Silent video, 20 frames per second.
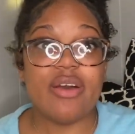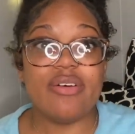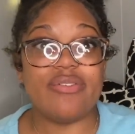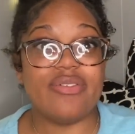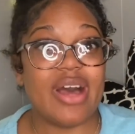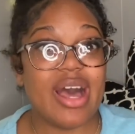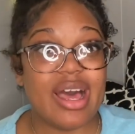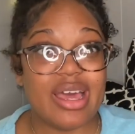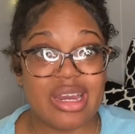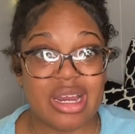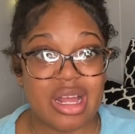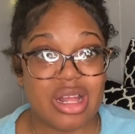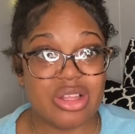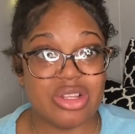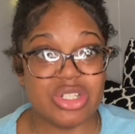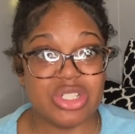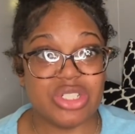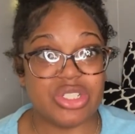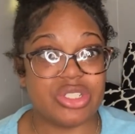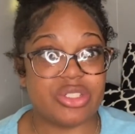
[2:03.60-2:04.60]

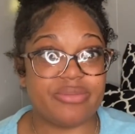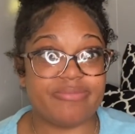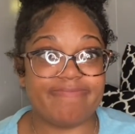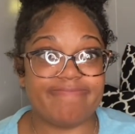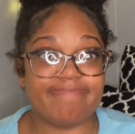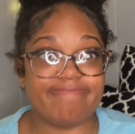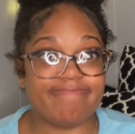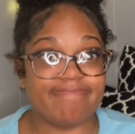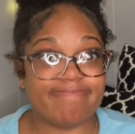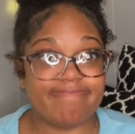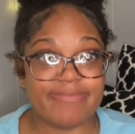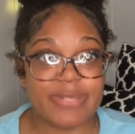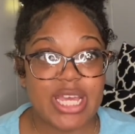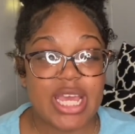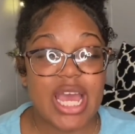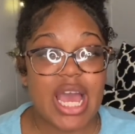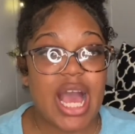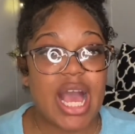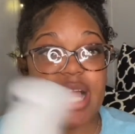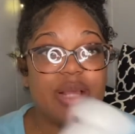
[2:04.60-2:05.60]
$5.
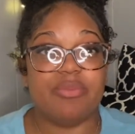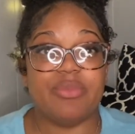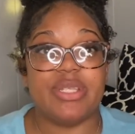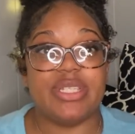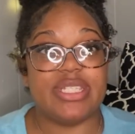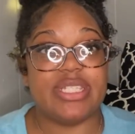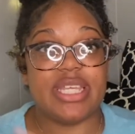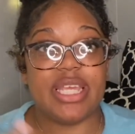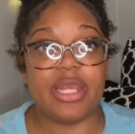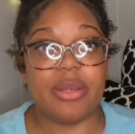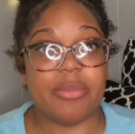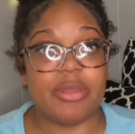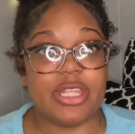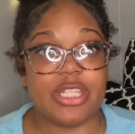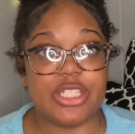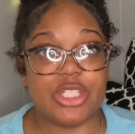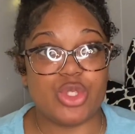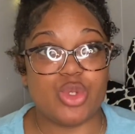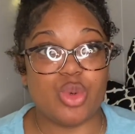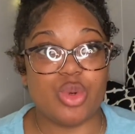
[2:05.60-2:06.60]
I've been seeing them in the
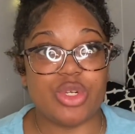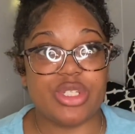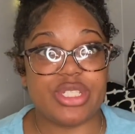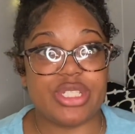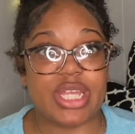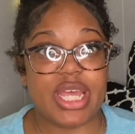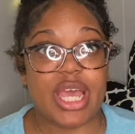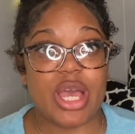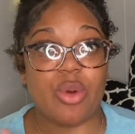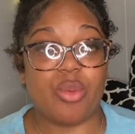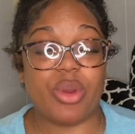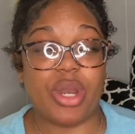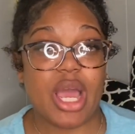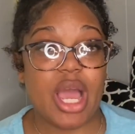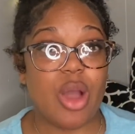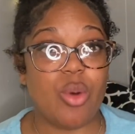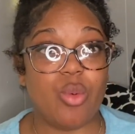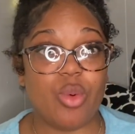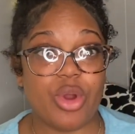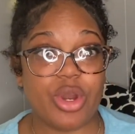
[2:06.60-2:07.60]
stores now. When
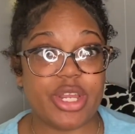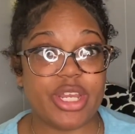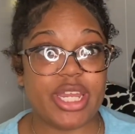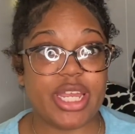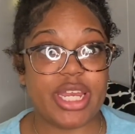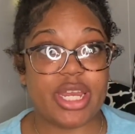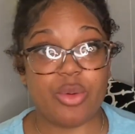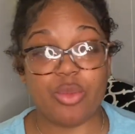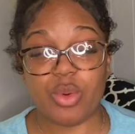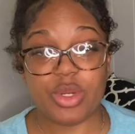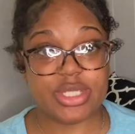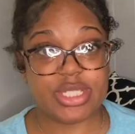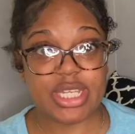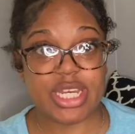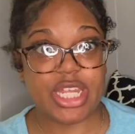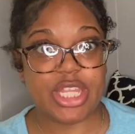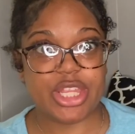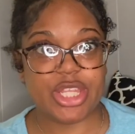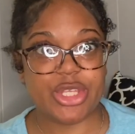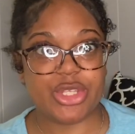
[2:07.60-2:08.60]
I wanted it, it wasn't
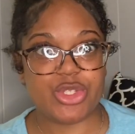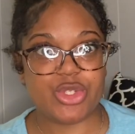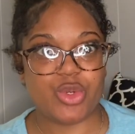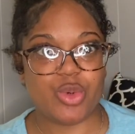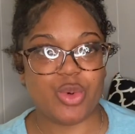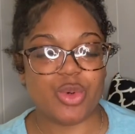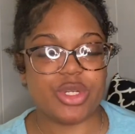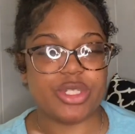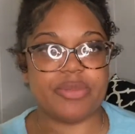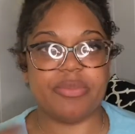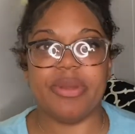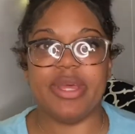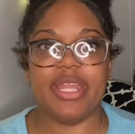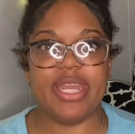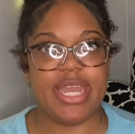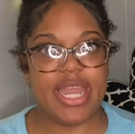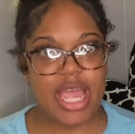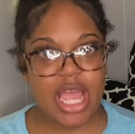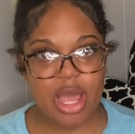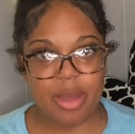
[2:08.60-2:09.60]
in the stores, but
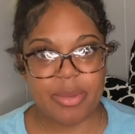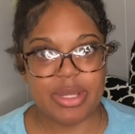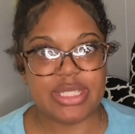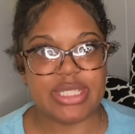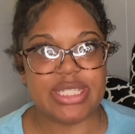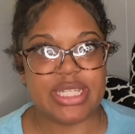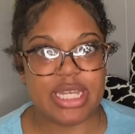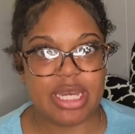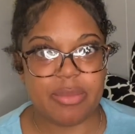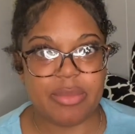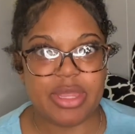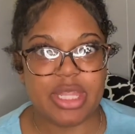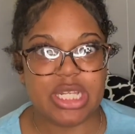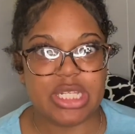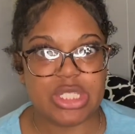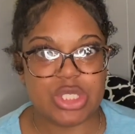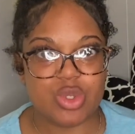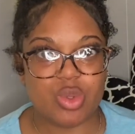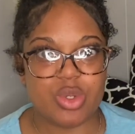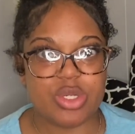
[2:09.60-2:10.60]
now I've been seeing them in the
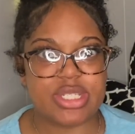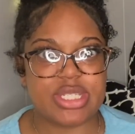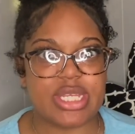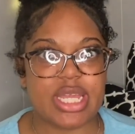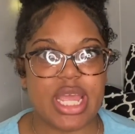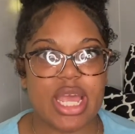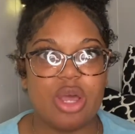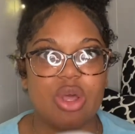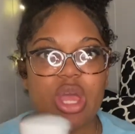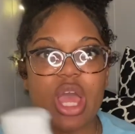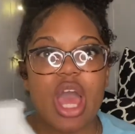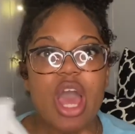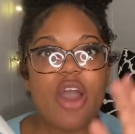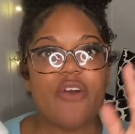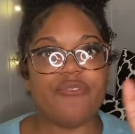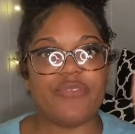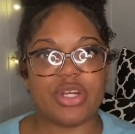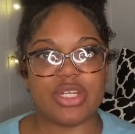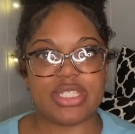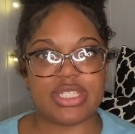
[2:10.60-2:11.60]
stores now
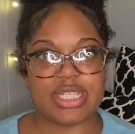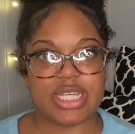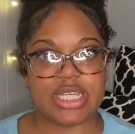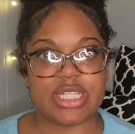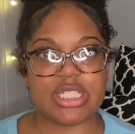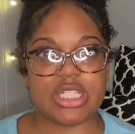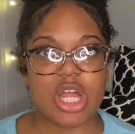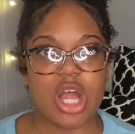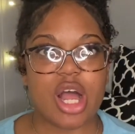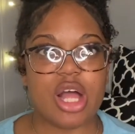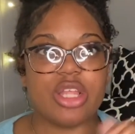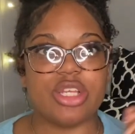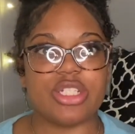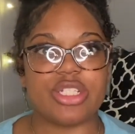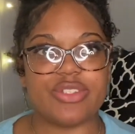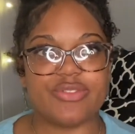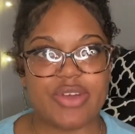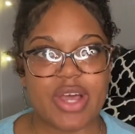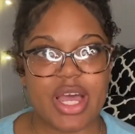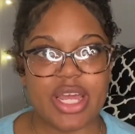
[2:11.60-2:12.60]
for $6,
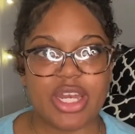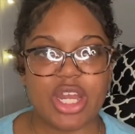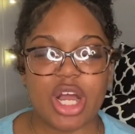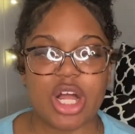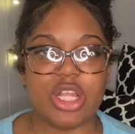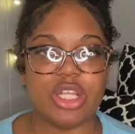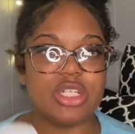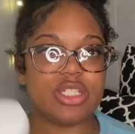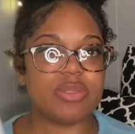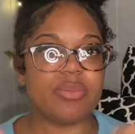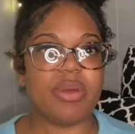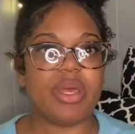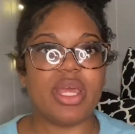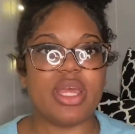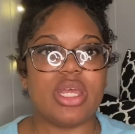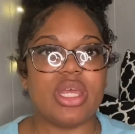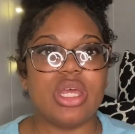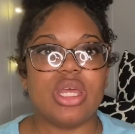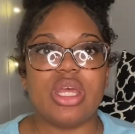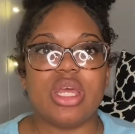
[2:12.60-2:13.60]
$5, but
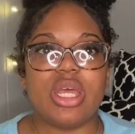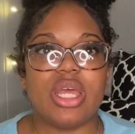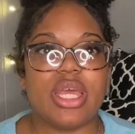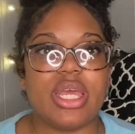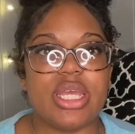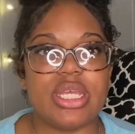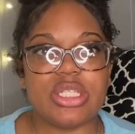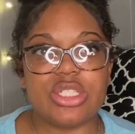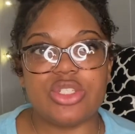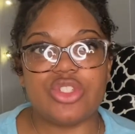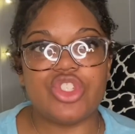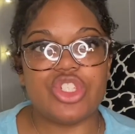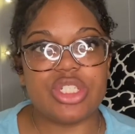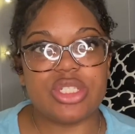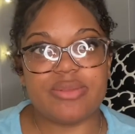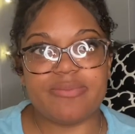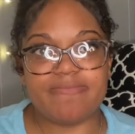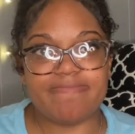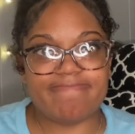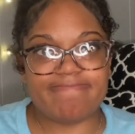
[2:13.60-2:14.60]
it's just